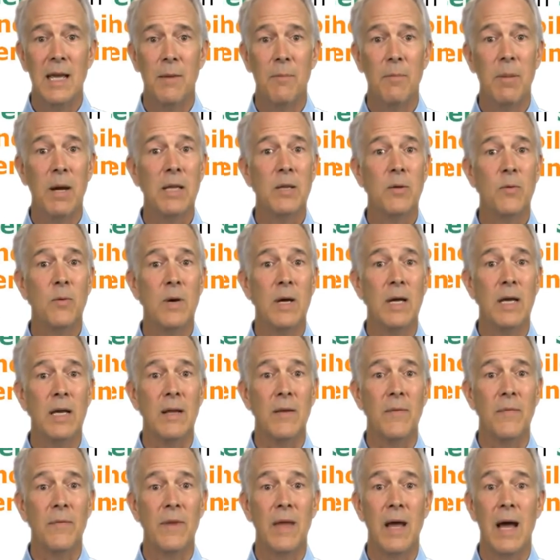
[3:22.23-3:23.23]
And by the
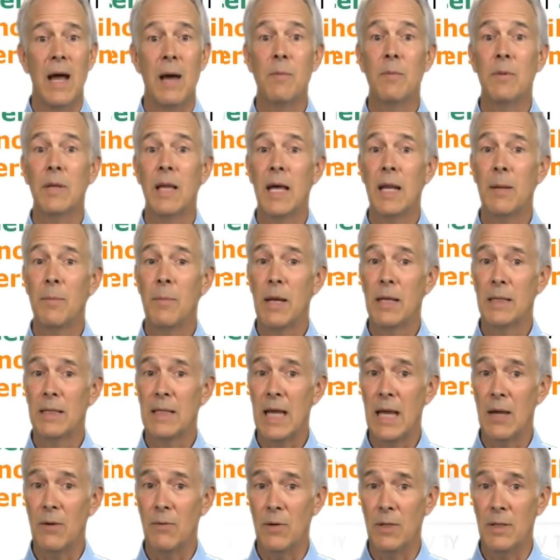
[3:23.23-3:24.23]
way, I'm glad
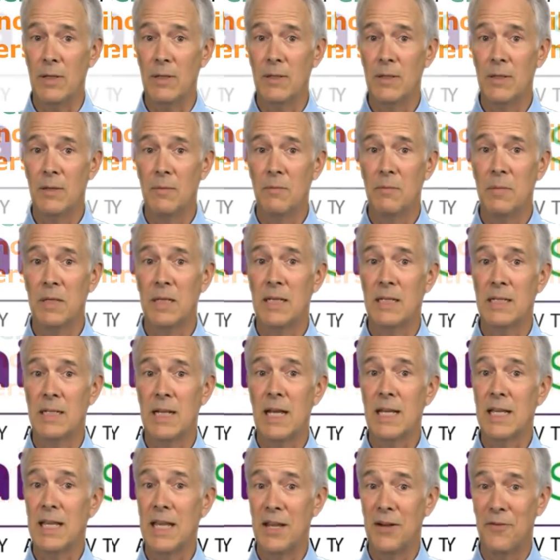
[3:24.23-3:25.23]
about that one
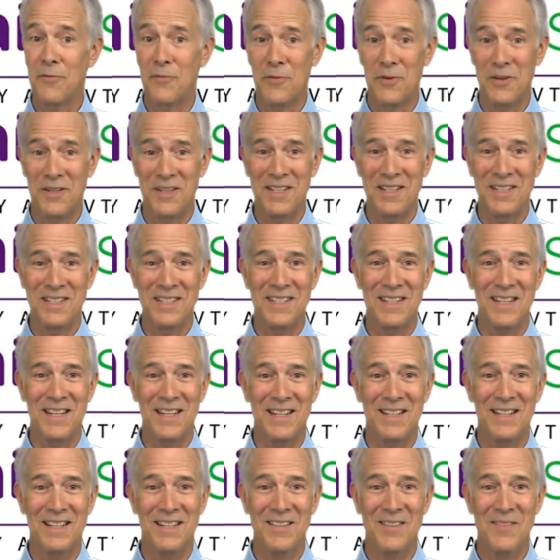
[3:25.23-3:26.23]
because I can't afford to get
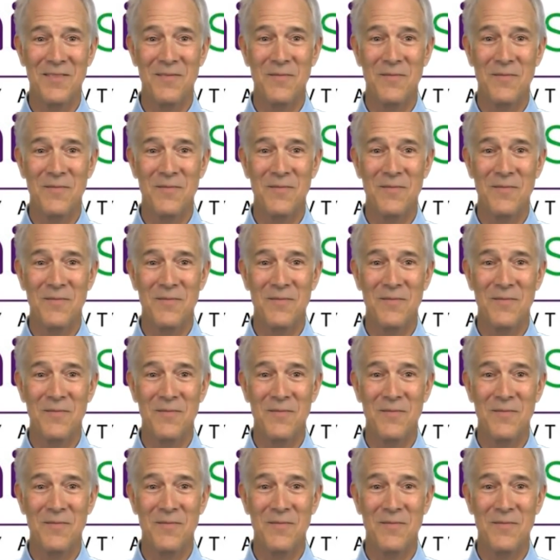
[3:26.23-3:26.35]
sick.